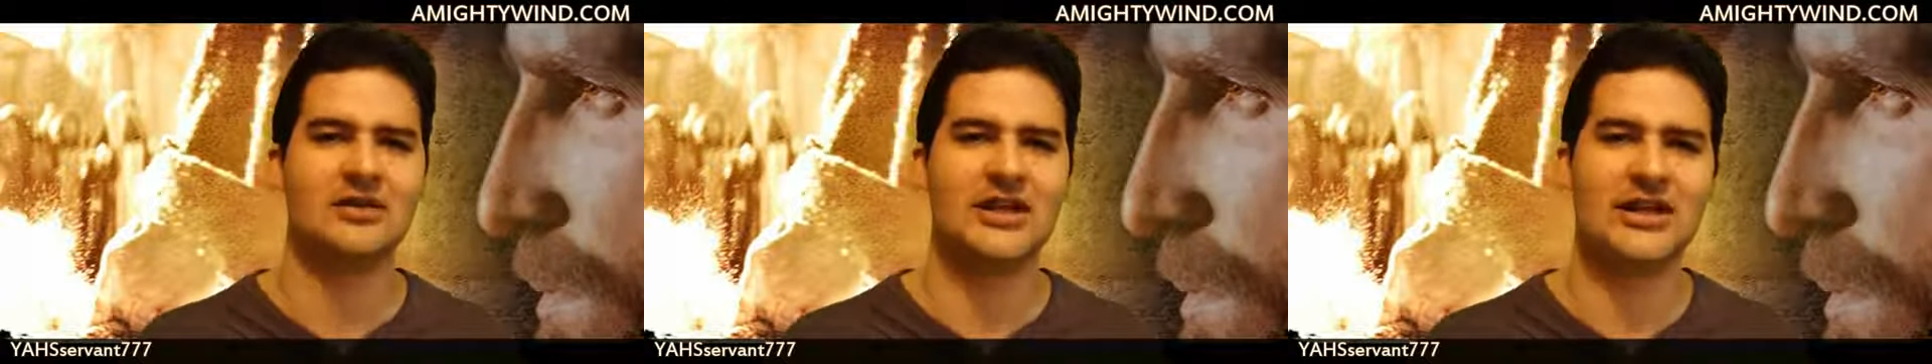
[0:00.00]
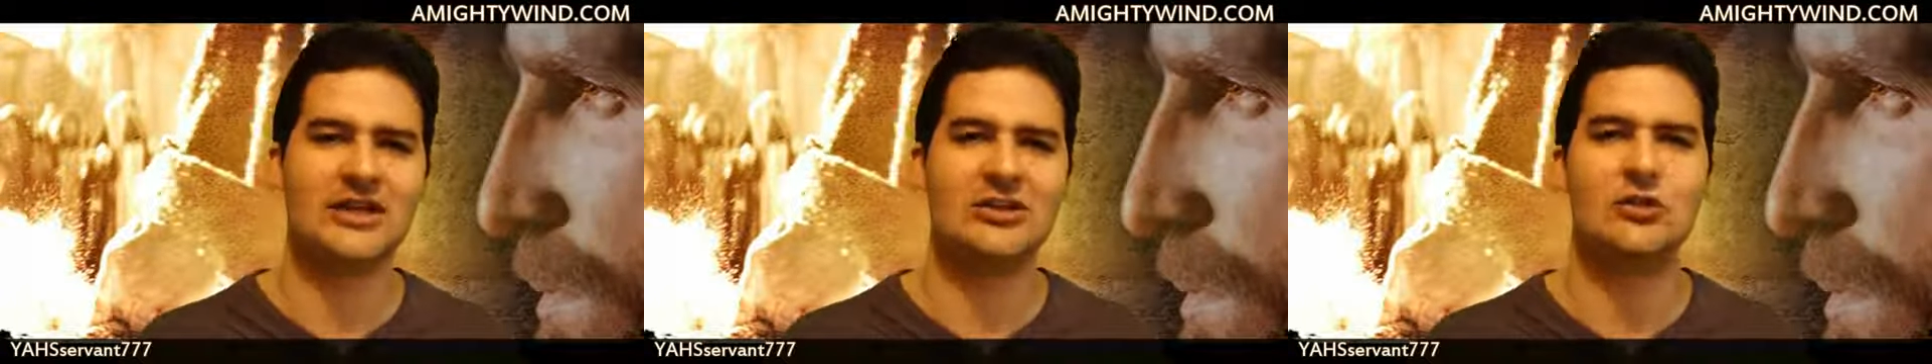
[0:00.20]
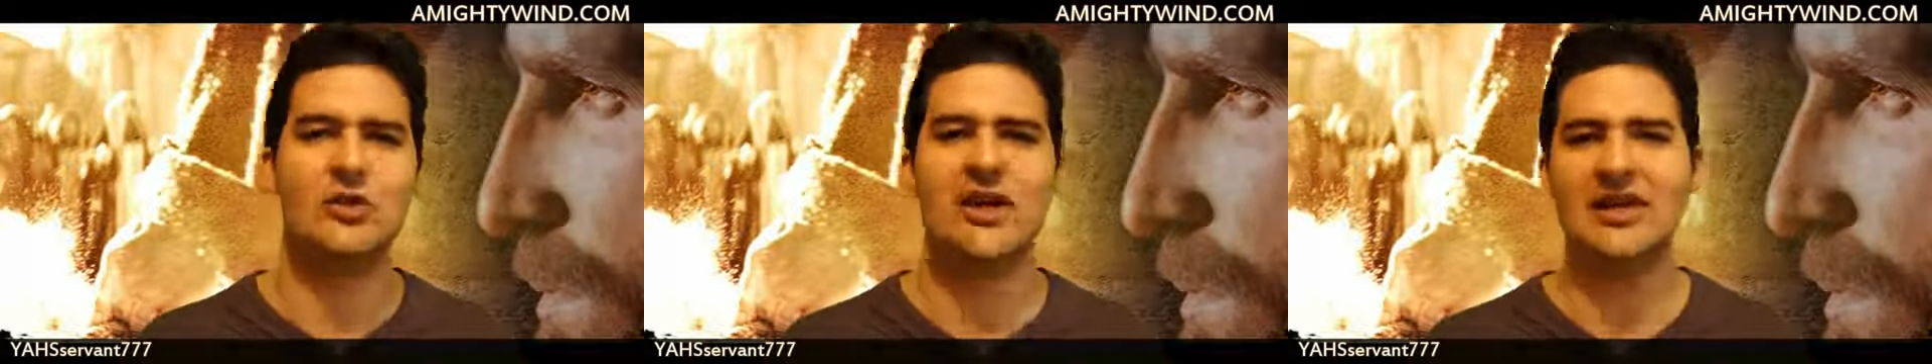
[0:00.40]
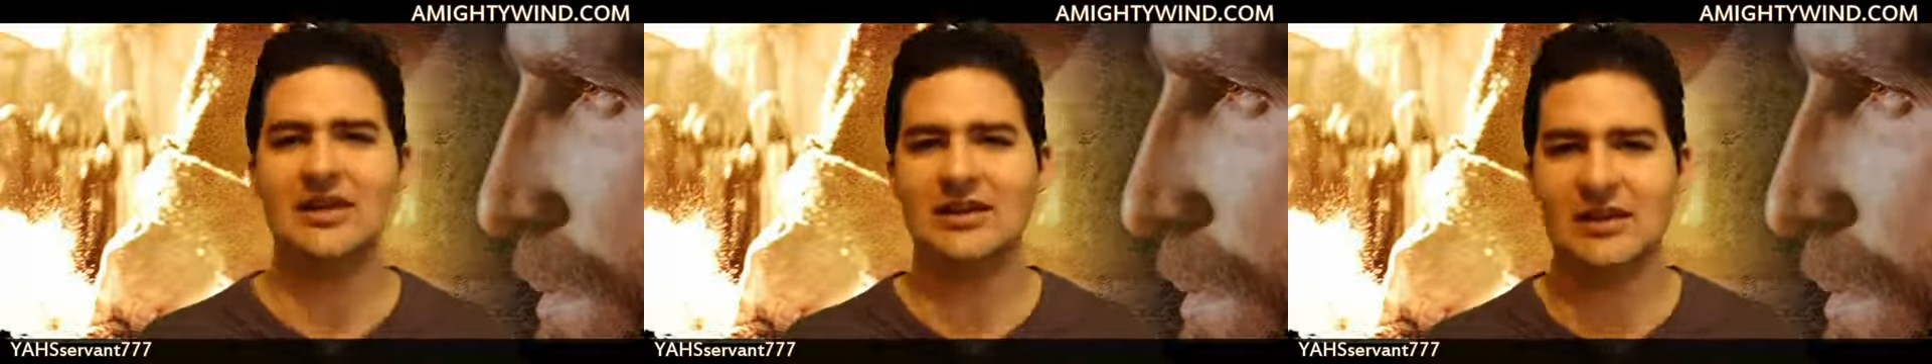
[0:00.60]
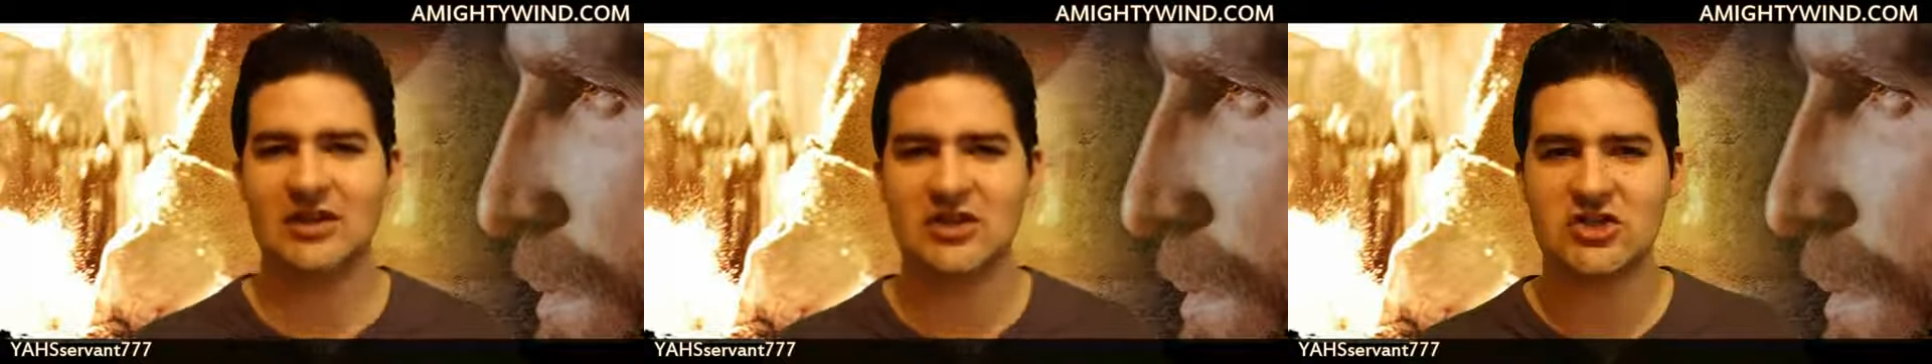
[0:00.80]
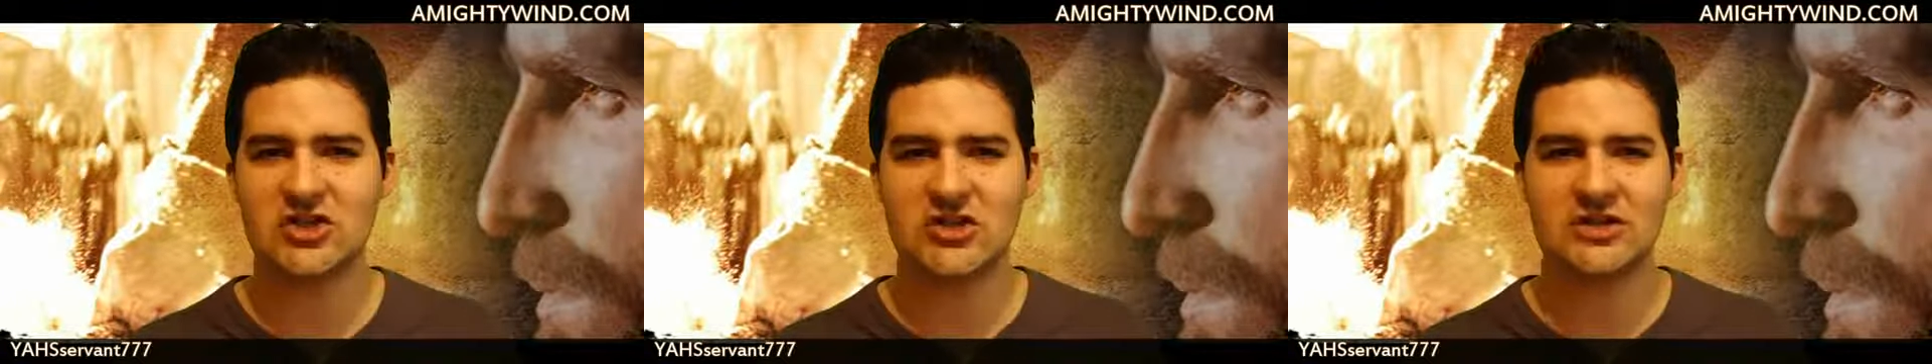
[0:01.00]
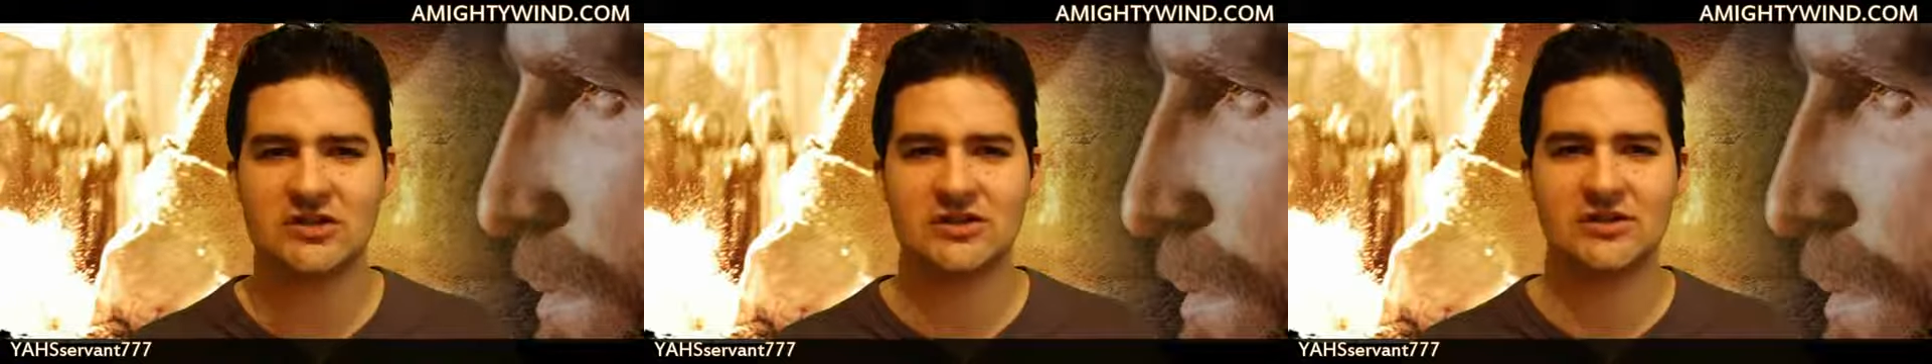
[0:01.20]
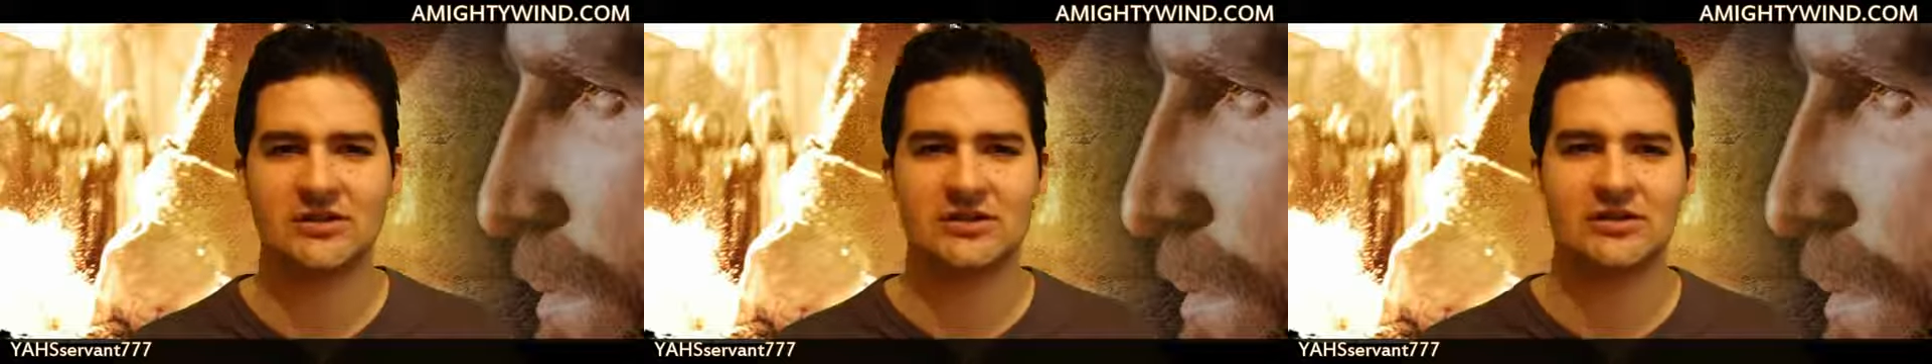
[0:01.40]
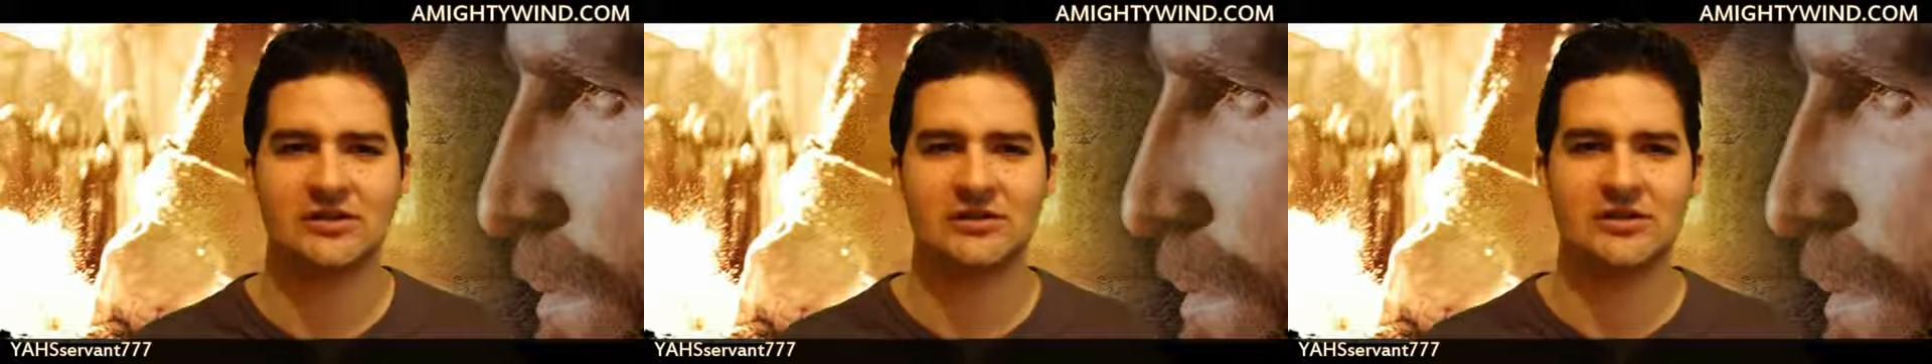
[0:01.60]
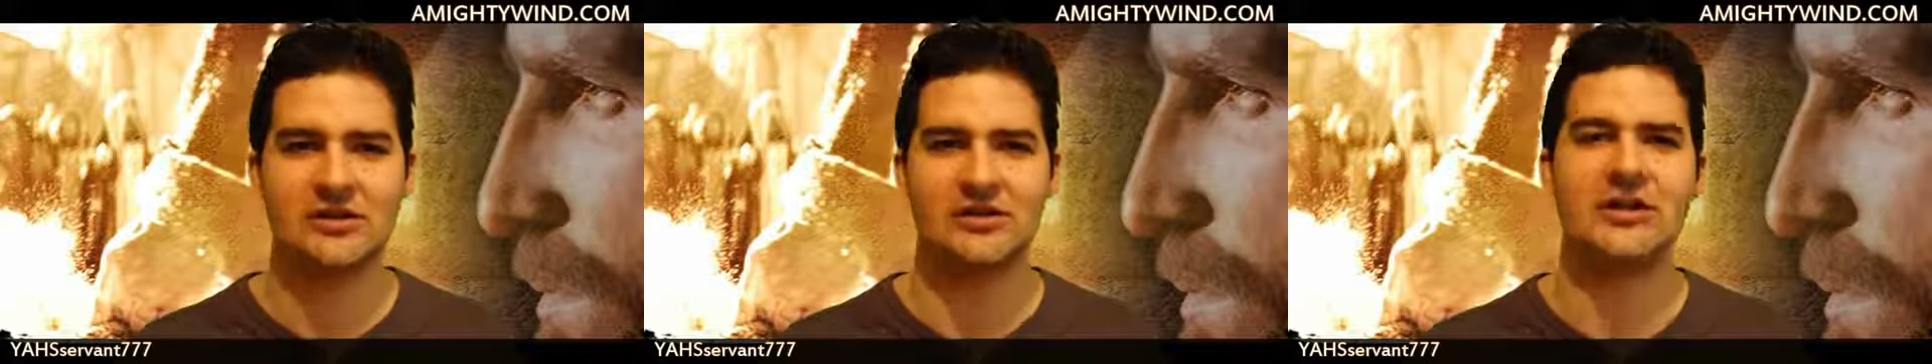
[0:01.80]
into English
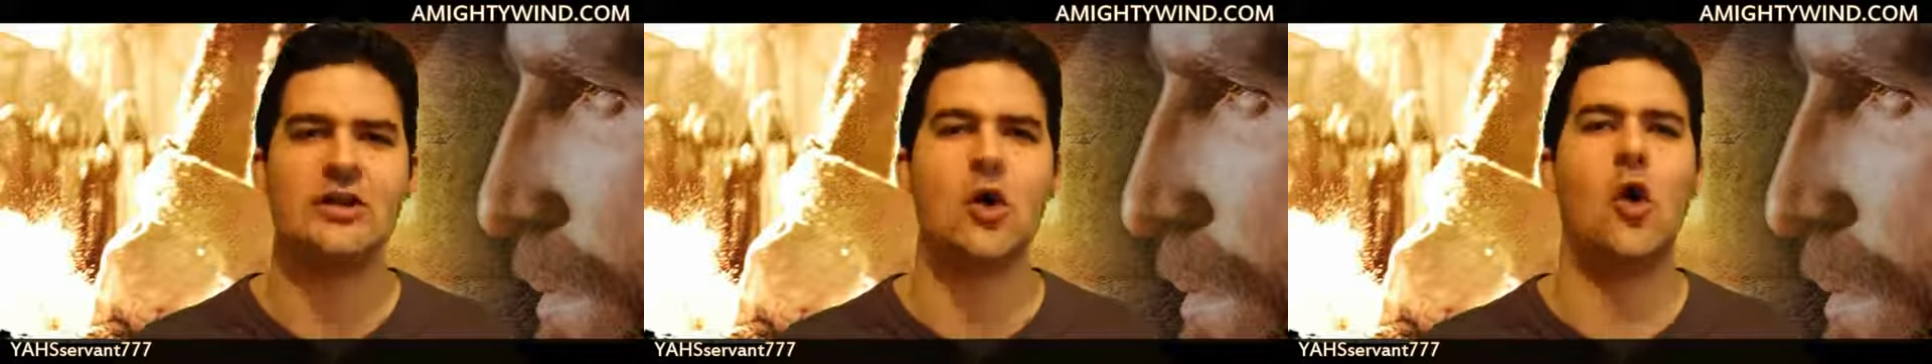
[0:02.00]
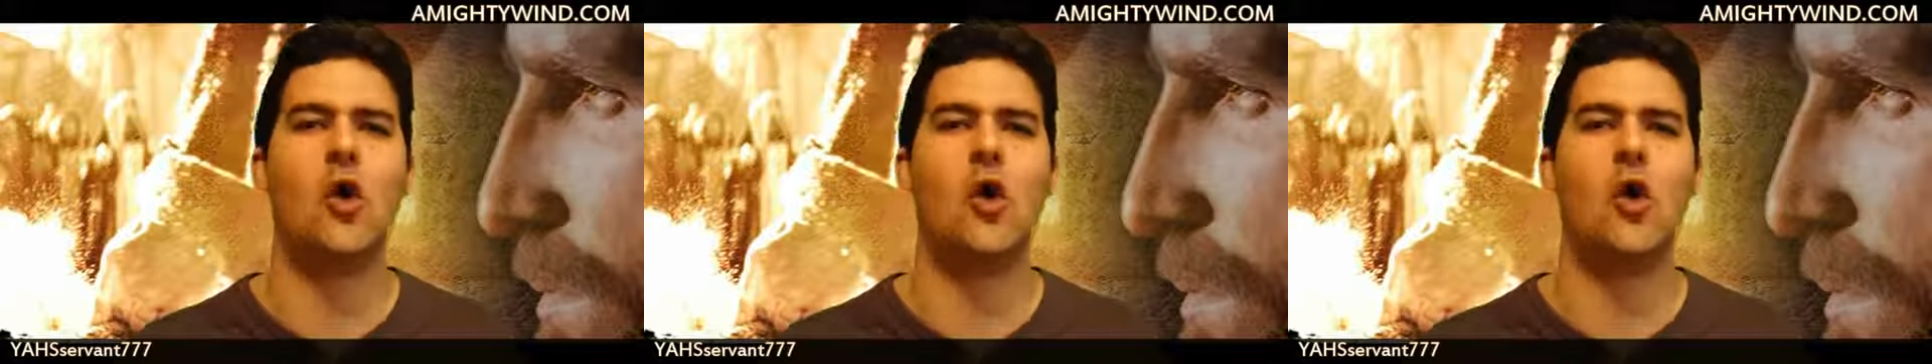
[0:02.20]
the